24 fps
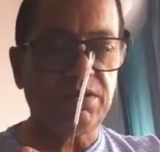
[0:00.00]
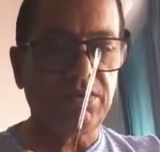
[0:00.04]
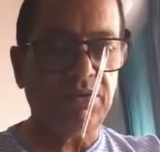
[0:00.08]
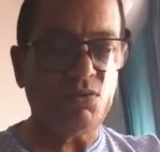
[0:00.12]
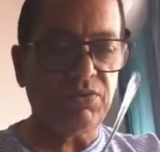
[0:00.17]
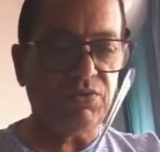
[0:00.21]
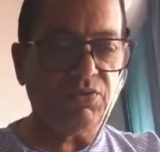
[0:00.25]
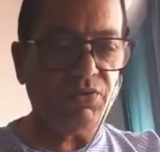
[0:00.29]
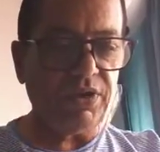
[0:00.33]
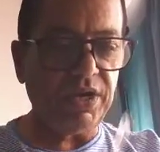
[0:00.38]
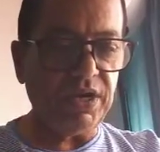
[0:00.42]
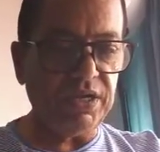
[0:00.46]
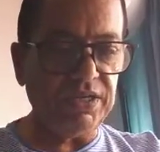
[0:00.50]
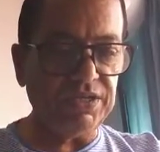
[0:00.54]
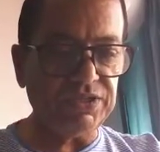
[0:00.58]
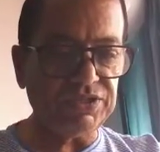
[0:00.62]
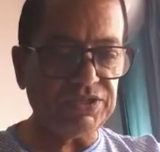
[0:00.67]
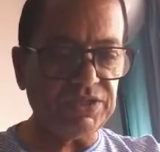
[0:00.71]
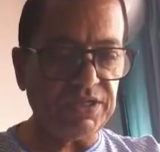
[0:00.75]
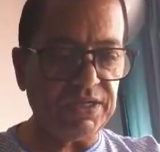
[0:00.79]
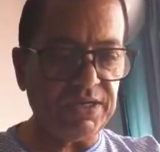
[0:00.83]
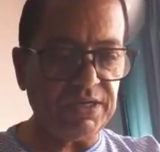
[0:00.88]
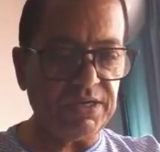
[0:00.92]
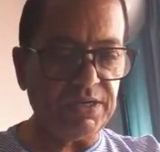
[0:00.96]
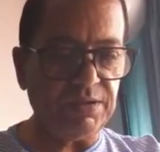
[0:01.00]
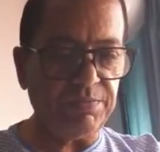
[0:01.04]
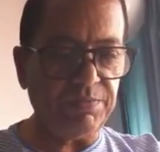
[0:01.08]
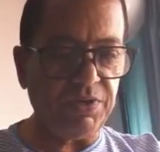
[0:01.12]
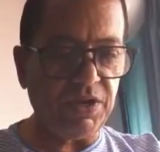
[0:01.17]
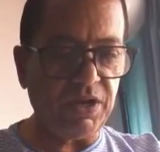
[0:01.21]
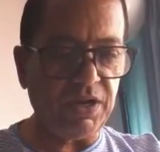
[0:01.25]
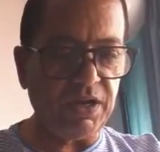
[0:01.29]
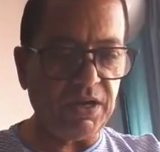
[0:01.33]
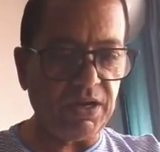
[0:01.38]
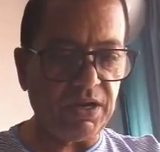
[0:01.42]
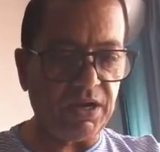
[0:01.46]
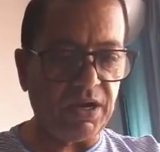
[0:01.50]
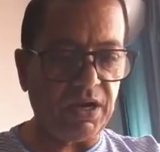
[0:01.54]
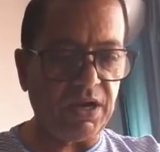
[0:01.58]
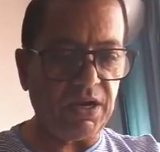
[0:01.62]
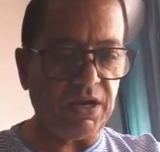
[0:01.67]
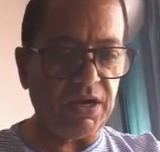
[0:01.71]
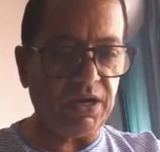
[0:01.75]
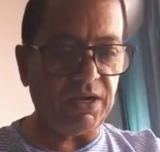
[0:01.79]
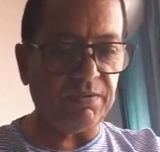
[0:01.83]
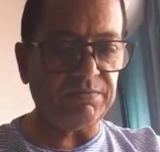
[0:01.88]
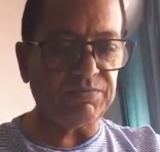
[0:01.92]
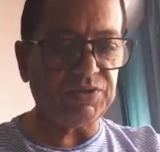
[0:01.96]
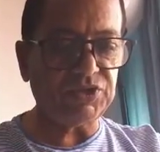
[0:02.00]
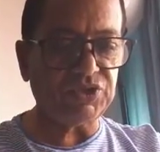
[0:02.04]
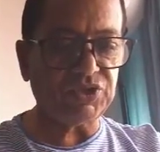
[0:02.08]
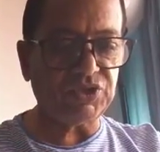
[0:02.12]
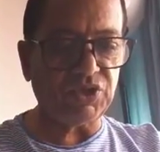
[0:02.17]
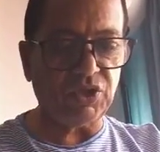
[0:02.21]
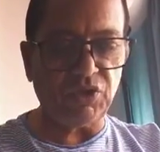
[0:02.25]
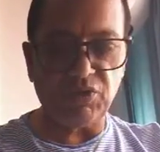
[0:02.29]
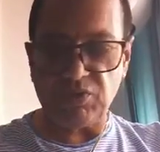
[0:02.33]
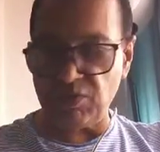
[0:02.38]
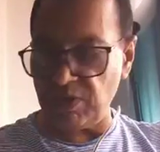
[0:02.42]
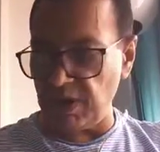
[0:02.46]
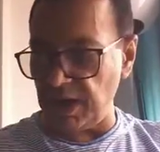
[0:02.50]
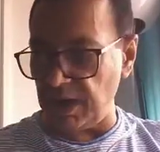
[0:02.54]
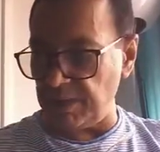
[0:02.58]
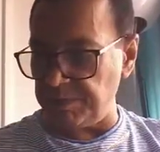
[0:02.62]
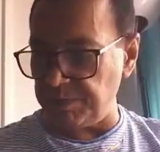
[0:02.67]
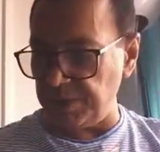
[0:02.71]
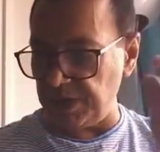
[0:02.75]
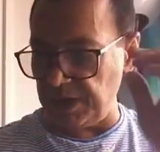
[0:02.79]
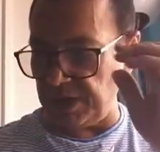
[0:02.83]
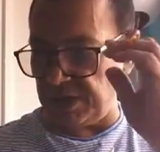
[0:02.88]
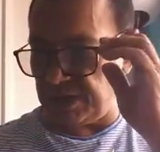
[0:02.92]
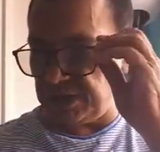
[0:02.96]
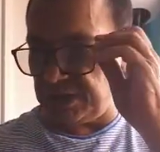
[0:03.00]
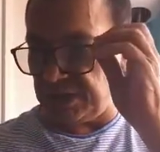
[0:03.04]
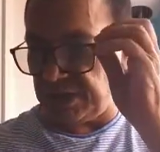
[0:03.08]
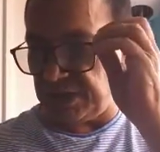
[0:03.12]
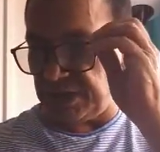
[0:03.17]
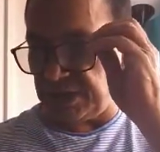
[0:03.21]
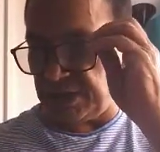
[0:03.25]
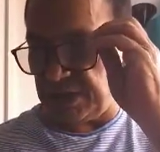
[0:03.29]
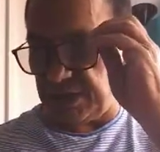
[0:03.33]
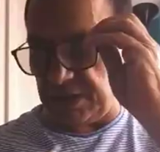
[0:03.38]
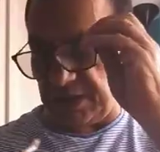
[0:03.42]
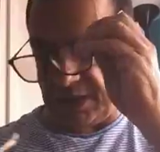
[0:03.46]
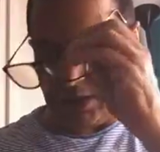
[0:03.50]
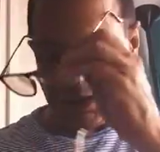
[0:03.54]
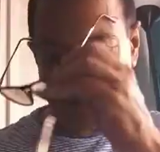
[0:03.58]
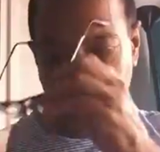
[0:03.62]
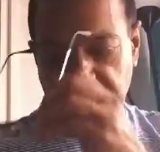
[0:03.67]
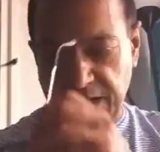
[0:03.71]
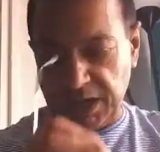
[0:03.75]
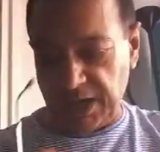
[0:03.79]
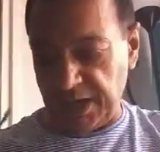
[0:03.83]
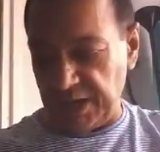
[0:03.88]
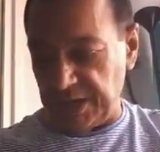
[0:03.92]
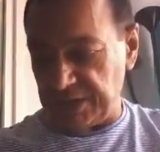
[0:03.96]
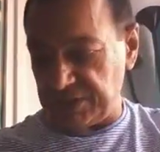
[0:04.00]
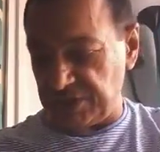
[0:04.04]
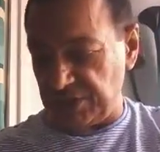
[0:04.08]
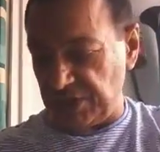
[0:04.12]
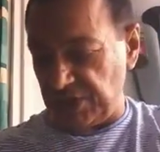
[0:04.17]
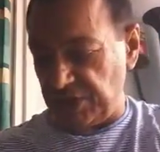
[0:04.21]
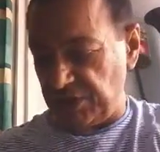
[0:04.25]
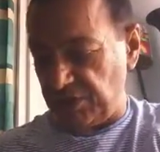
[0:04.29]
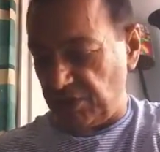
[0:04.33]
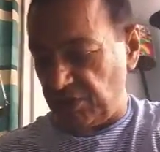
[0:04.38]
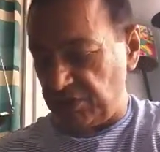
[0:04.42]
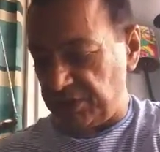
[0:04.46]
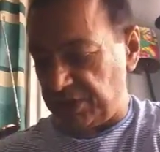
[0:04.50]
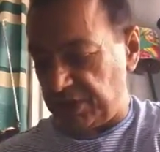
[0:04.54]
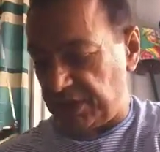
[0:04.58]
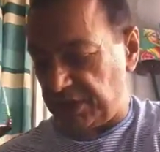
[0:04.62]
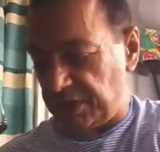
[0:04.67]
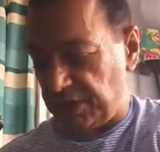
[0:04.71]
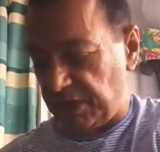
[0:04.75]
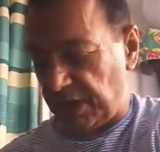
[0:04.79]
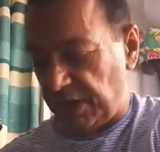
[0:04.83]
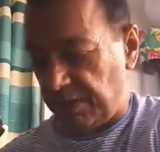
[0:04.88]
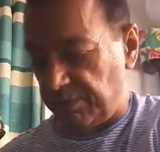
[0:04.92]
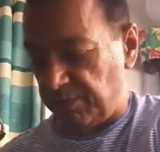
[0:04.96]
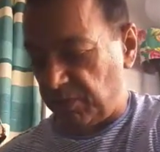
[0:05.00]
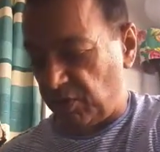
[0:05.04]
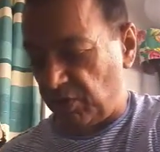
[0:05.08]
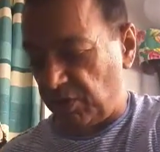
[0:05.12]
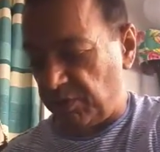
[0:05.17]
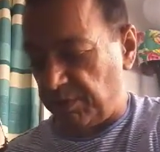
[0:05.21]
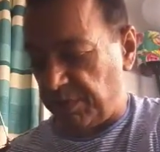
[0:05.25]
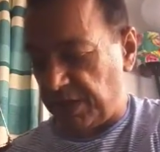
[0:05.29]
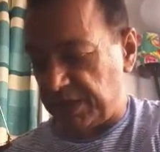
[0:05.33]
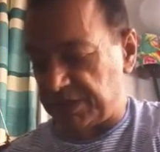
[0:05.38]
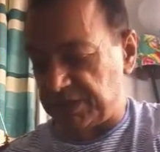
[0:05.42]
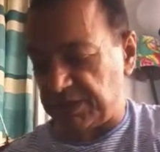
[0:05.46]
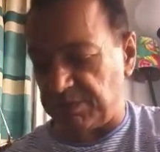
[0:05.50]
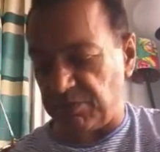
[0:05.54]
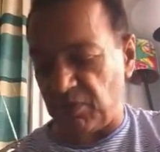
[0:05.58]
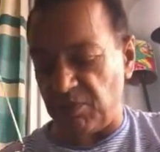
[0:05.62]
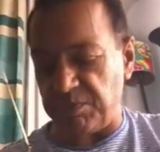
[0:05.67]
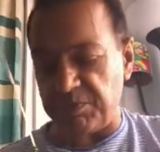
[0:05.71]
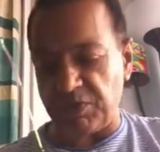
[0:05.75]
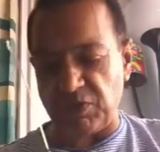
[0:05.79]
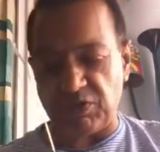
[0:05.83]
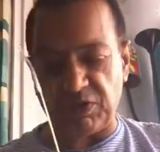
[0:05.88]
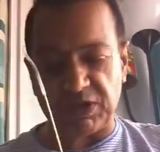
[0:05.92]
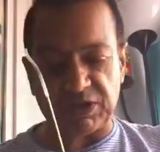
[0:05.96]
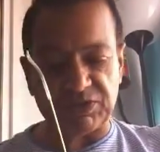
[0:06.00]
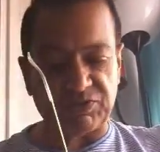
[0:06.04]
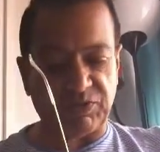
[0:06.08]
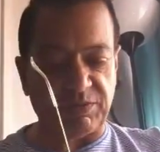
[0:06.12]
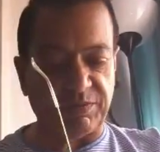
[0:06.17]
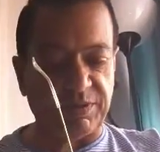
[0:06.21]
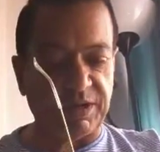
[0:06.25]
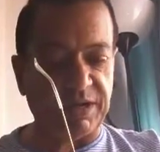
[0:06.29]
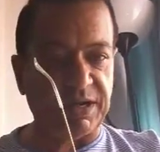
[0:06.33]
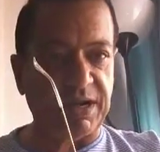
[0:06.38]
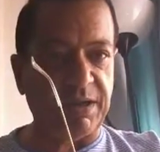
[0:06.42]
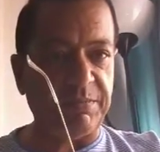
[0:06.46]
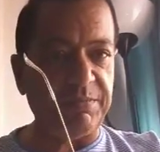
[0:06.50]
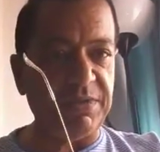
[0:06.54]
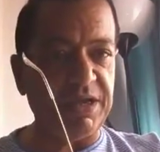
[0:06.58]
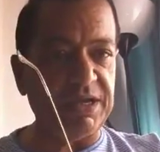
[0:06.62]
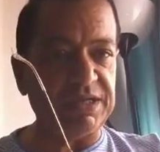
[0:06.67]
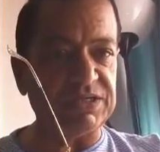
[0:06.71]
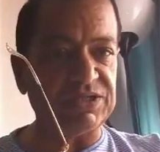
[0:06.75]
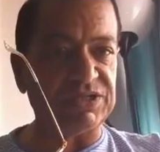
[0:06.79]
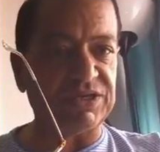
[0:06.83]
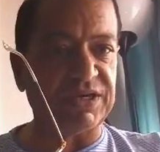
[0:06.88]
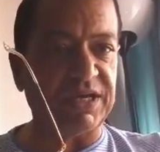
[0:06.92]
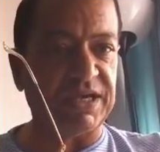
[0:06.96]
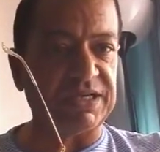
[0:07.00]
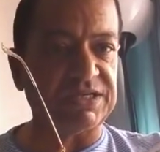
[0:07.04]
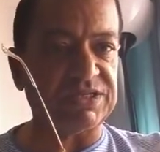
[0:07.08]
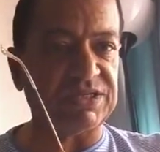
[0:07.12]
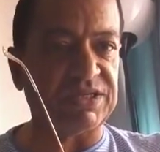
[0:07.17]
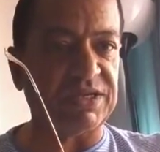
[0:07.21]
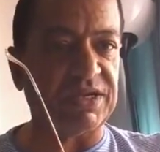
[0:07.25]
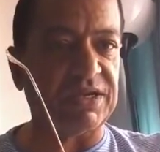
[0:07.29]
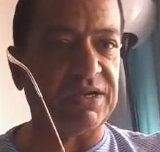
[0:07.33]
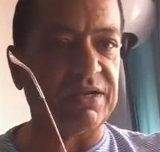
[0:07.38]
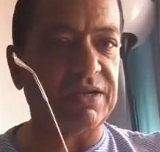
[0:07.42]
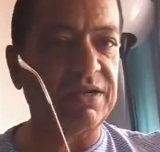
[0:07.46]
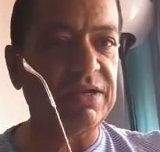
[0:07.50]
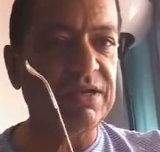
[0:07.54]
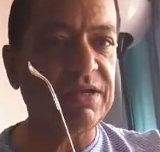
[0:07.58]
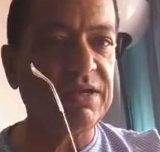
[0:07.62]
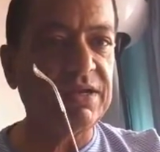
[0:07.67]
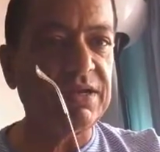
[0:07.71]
Really sturdy pair. I am so happy that I actually got it. I'm gonna buy some more product from it. Let me just test it.